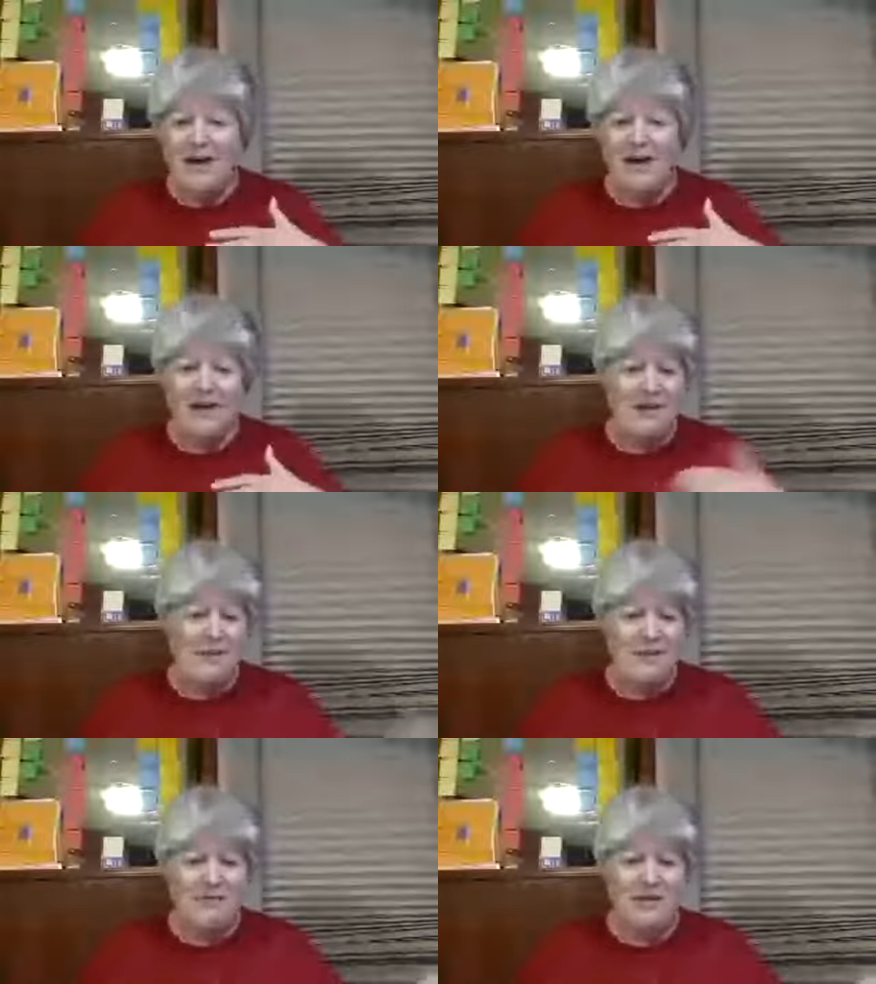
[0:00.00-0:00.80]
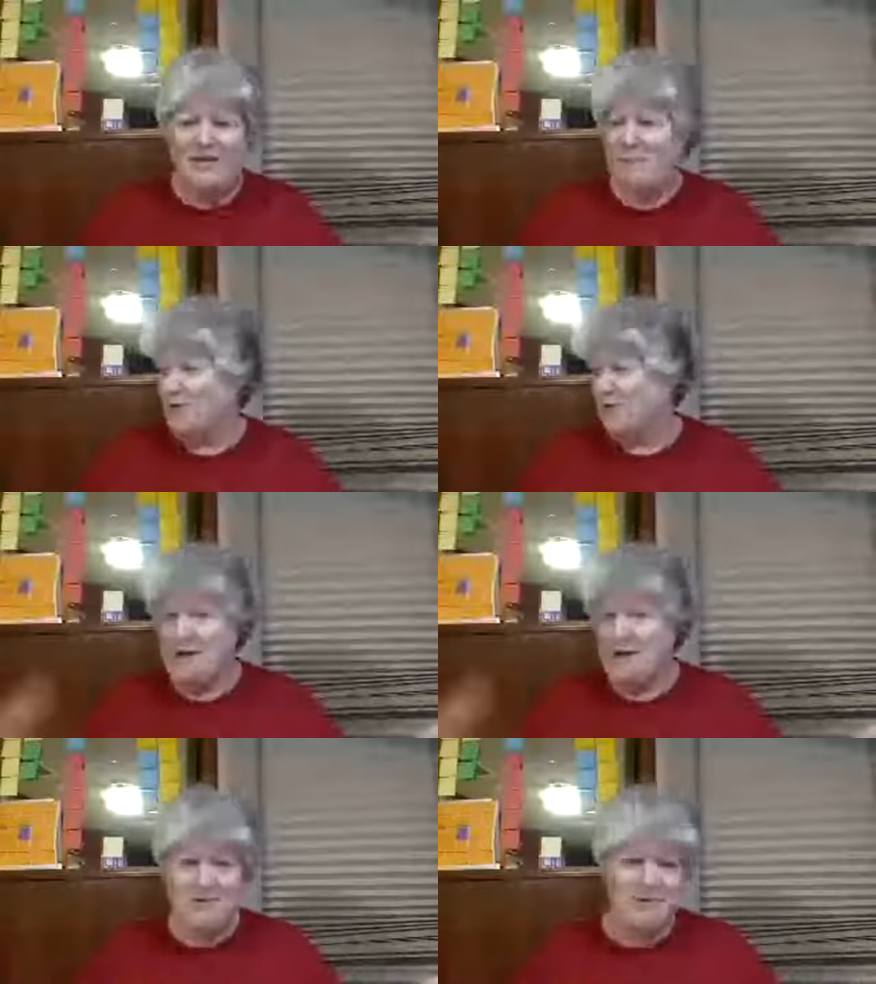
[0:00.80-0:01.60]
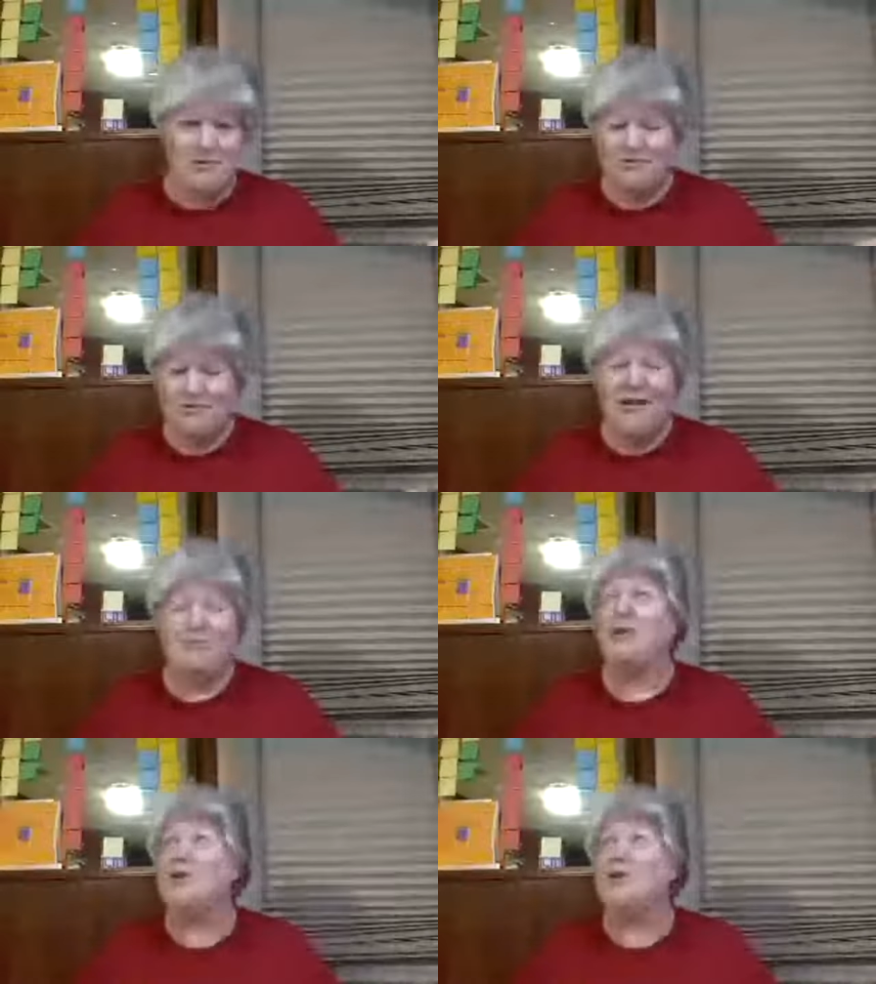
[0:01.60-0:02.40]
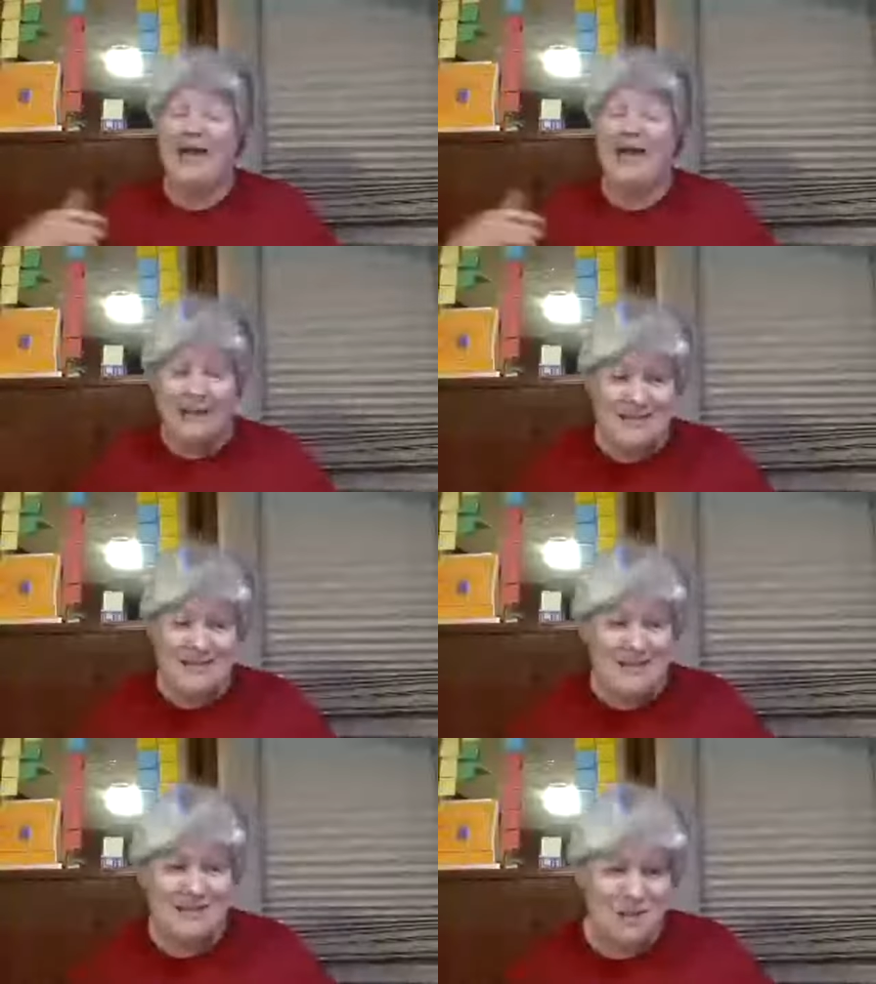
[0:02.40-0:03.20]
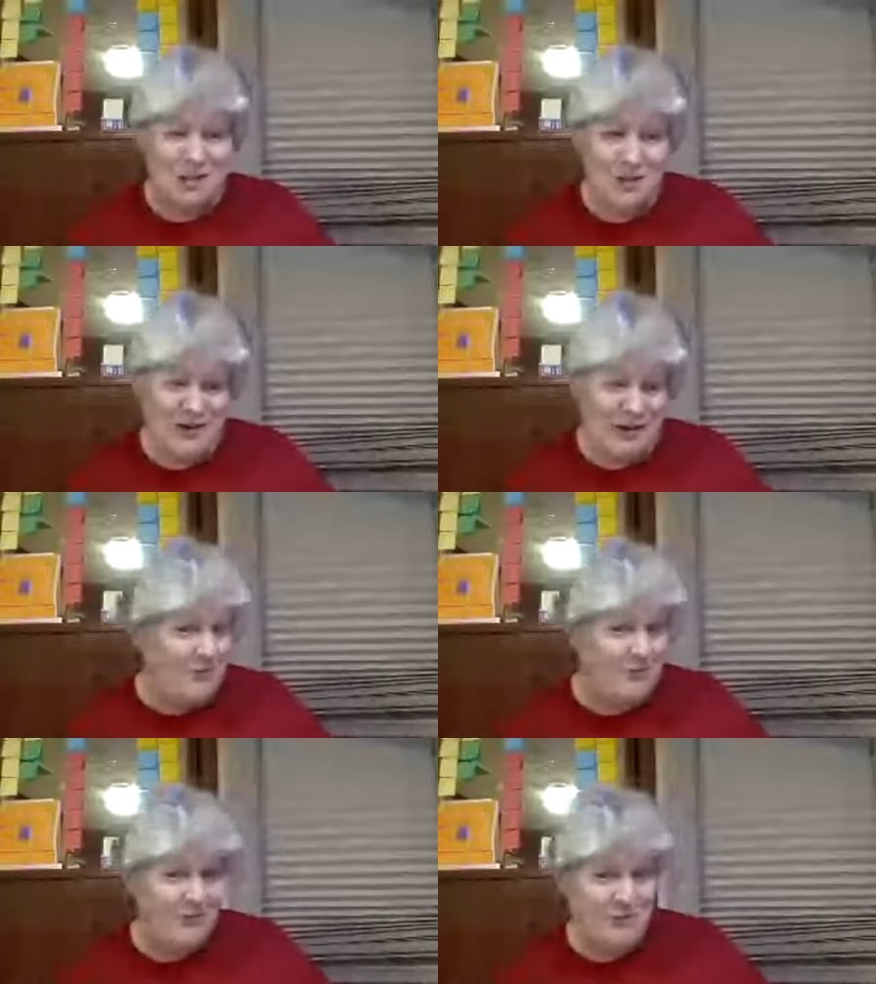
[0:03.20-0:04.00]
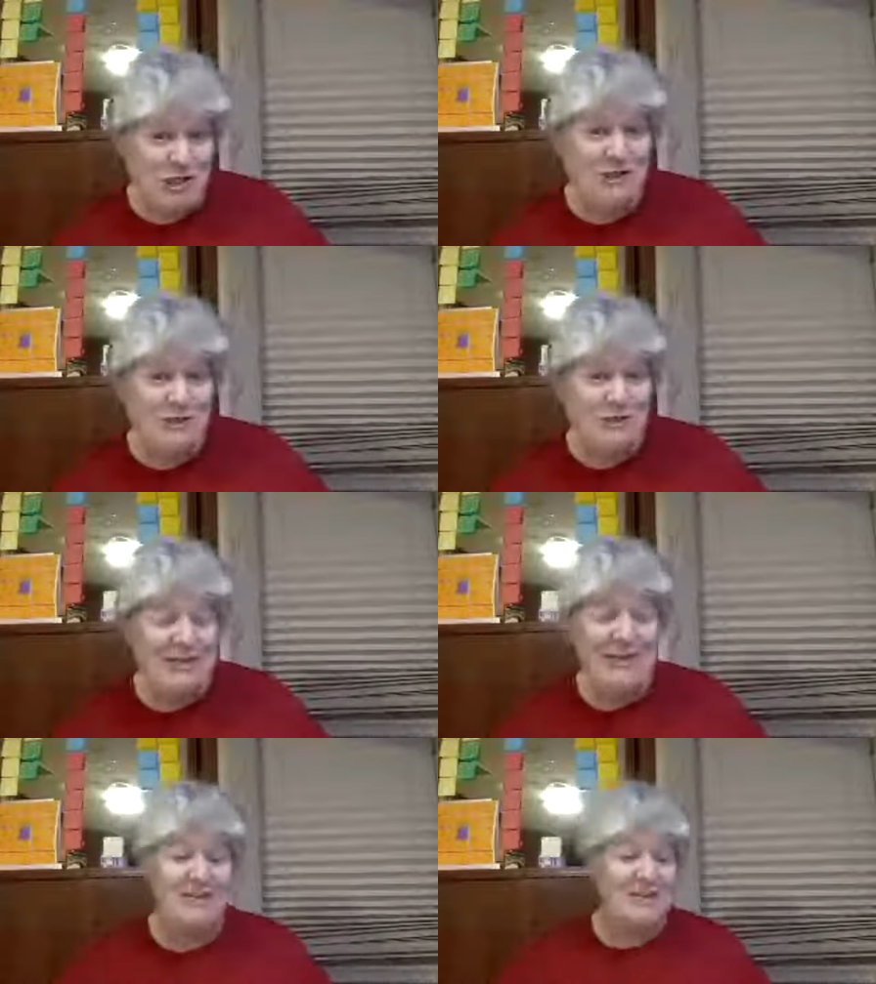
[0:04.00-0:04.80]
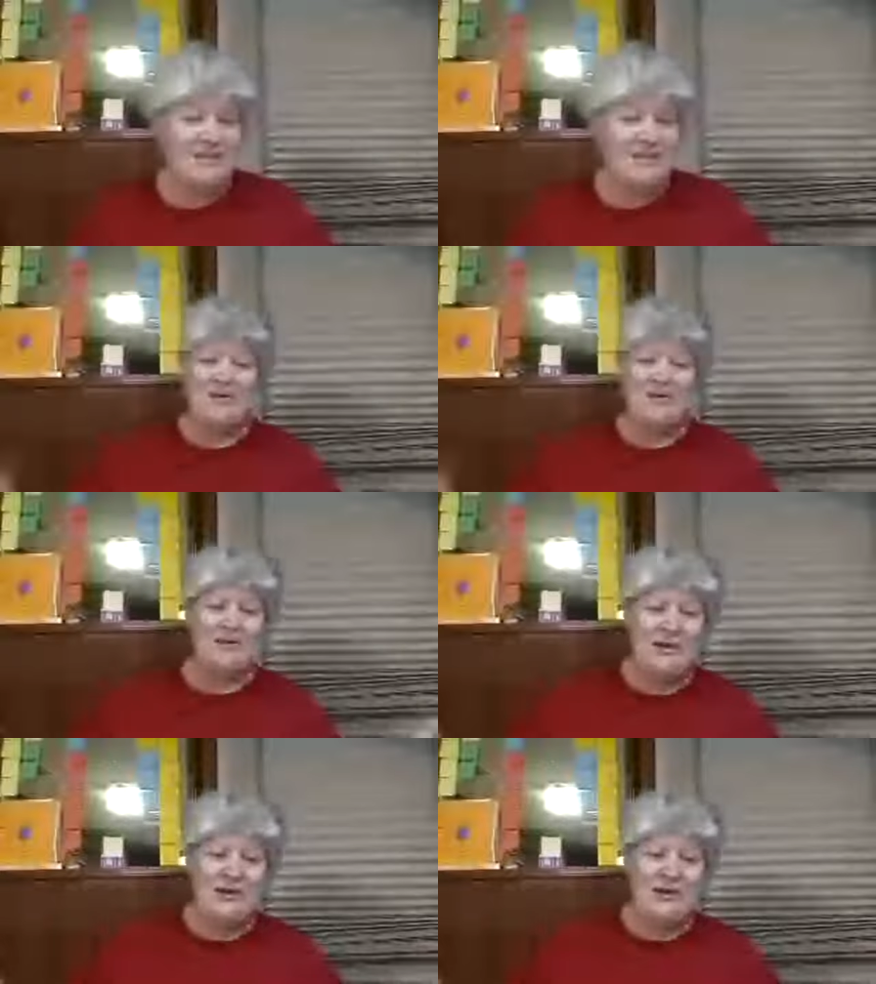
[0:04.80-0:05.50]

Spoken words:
I don't get back till hen, but your calendar isn't showing up for January yet. And I said, no, I don't have